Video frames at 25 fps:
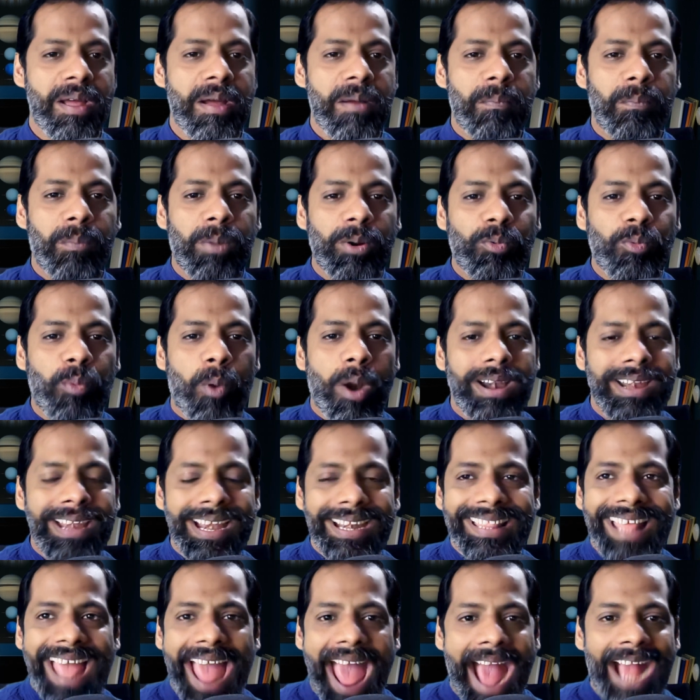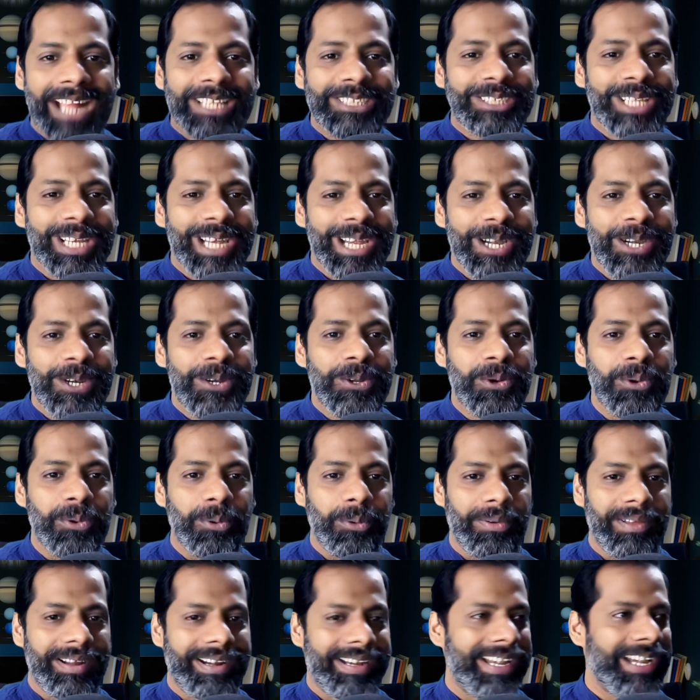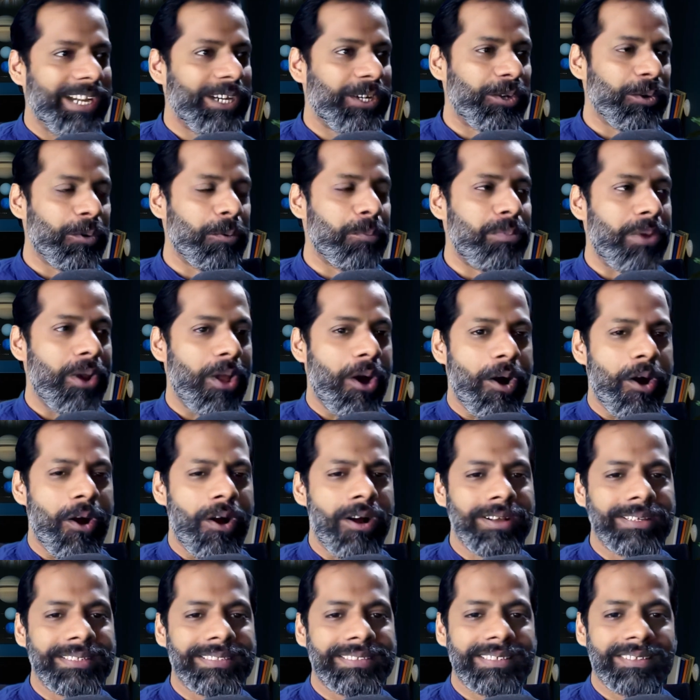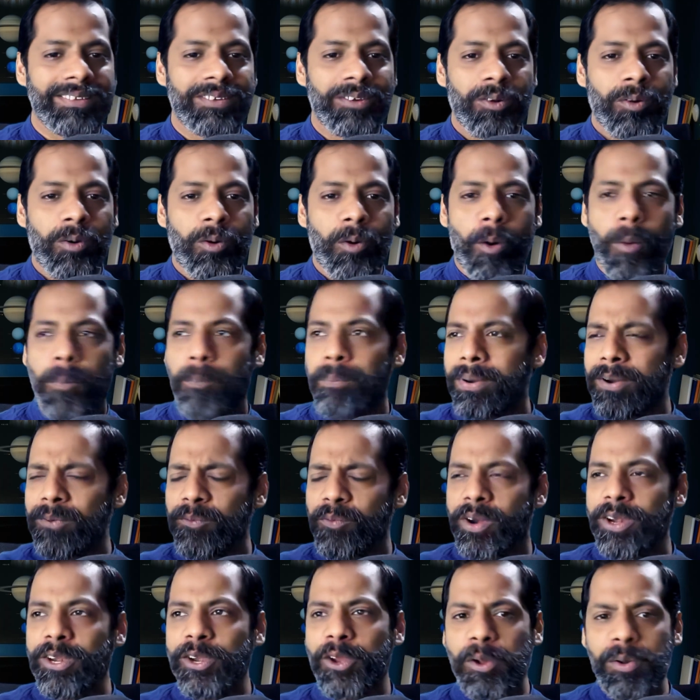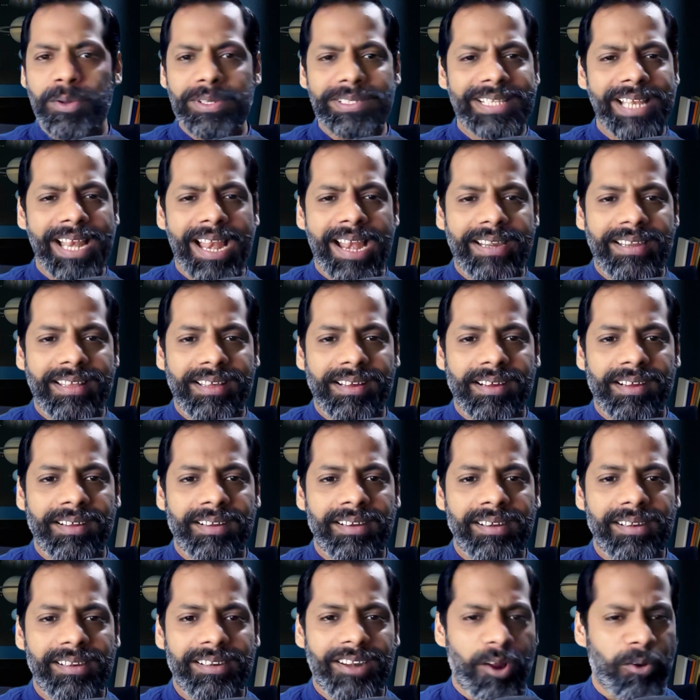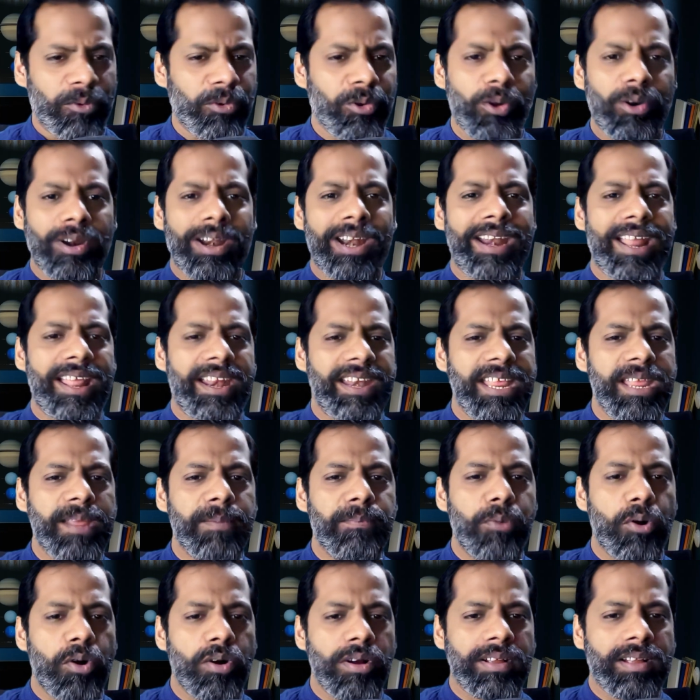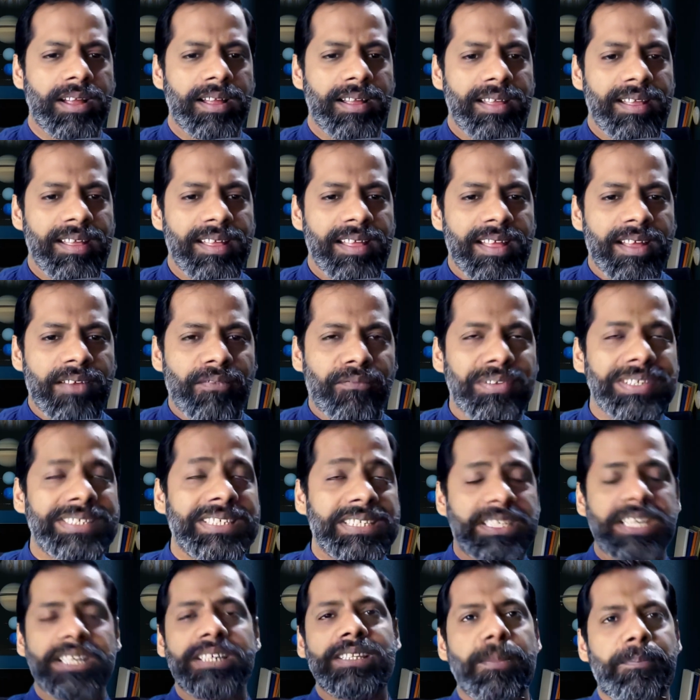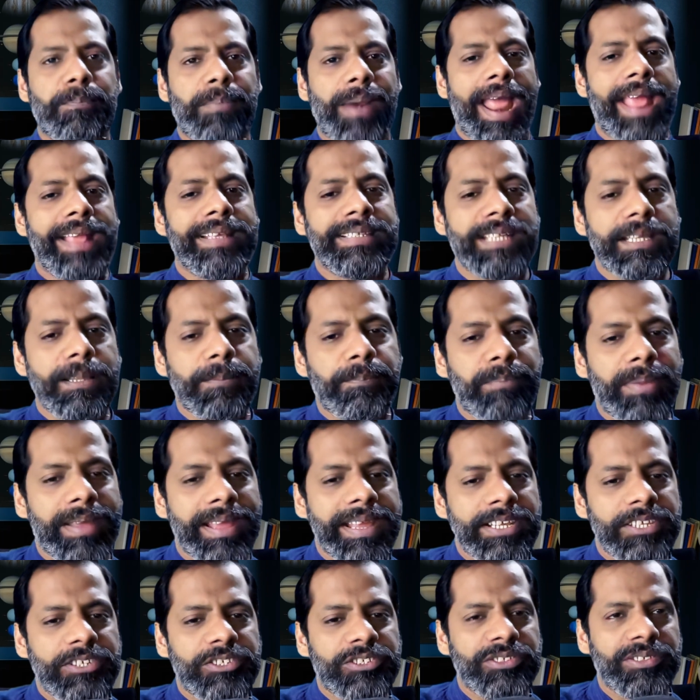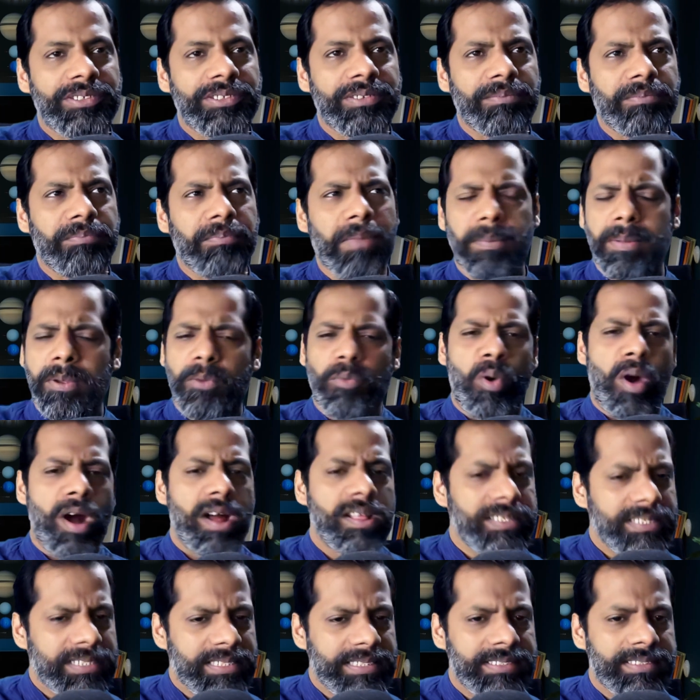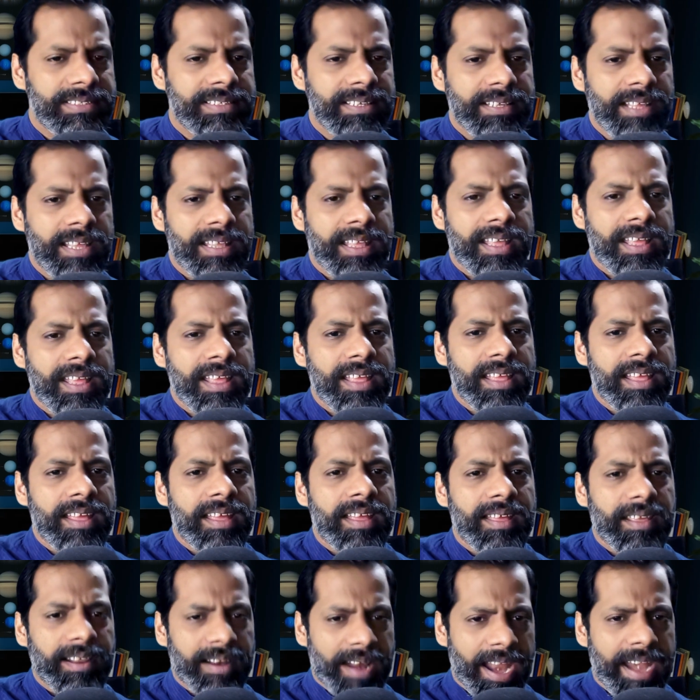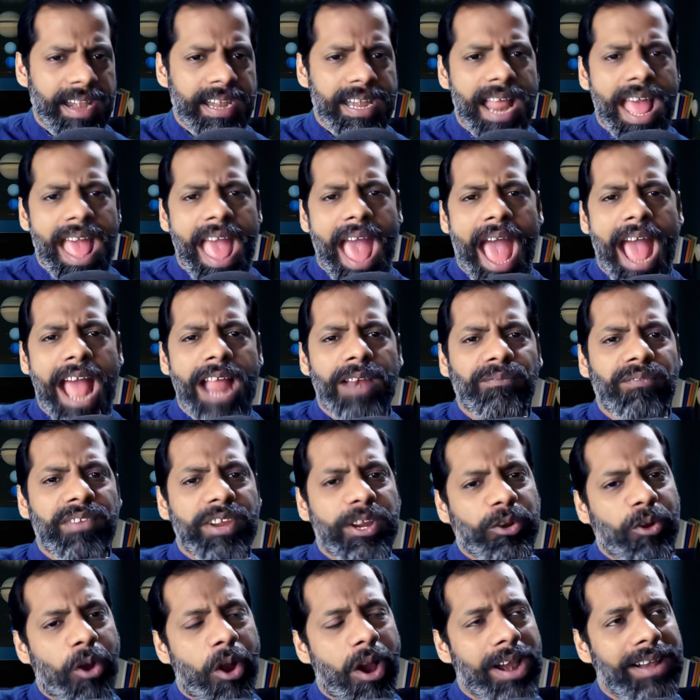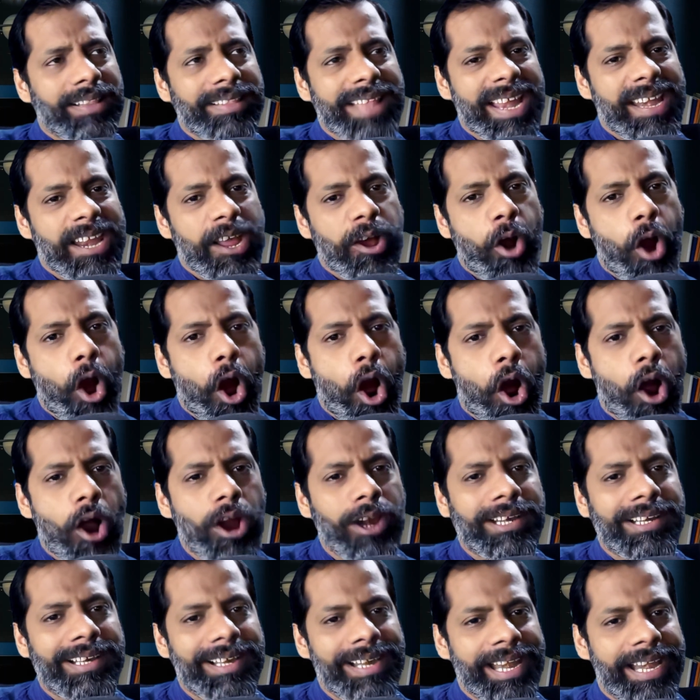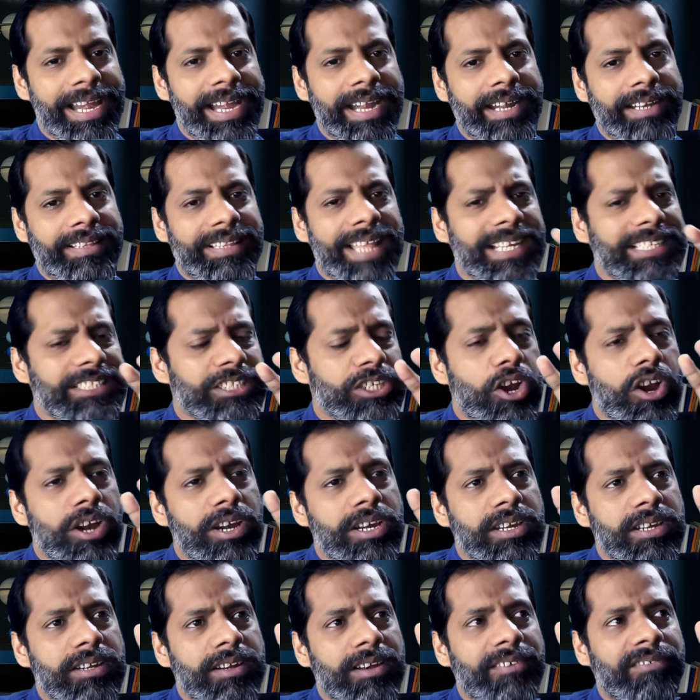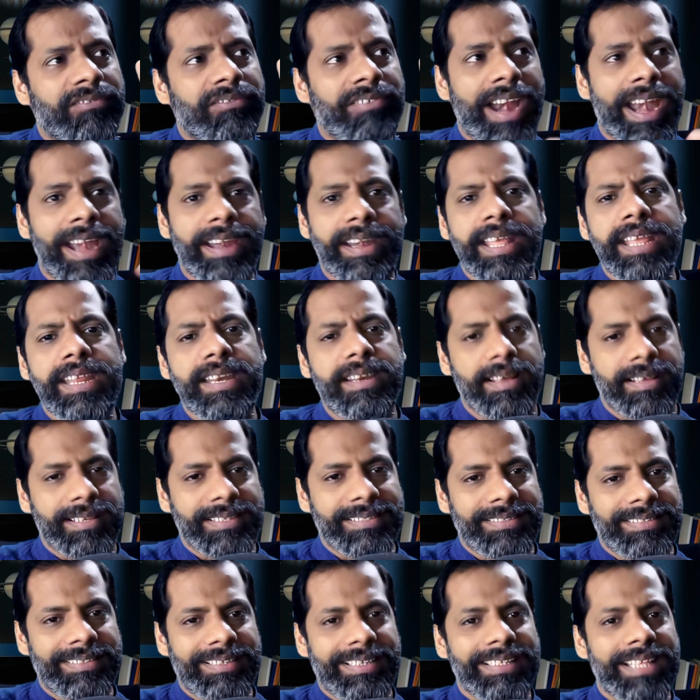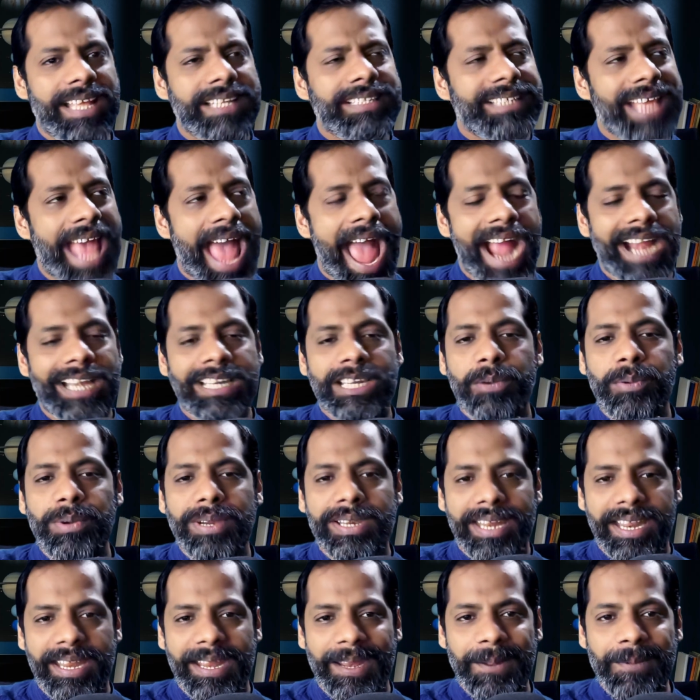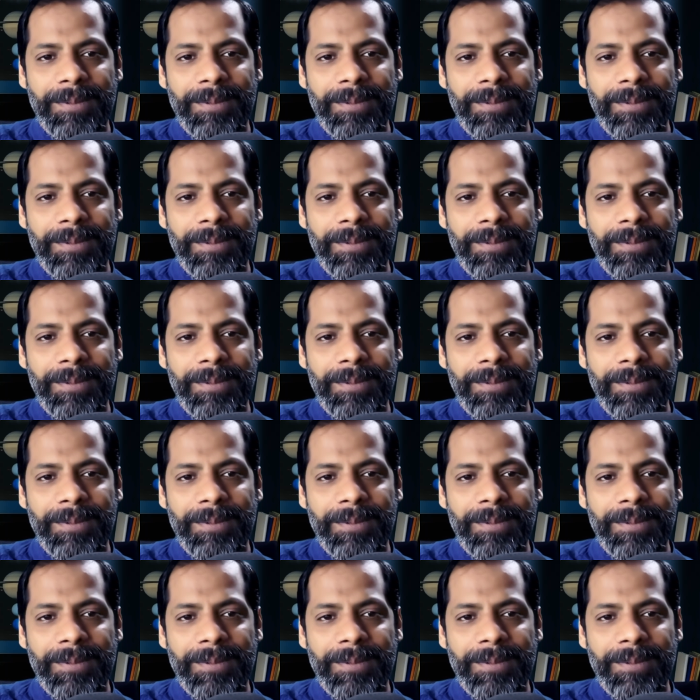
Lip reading: But what did they actually do? Read 2 blogs, opened 1 newsletter, downloaded an ebook, visited the pricing page, maybe once, right? And we call that a hot lead. That's not readiness, that's activity.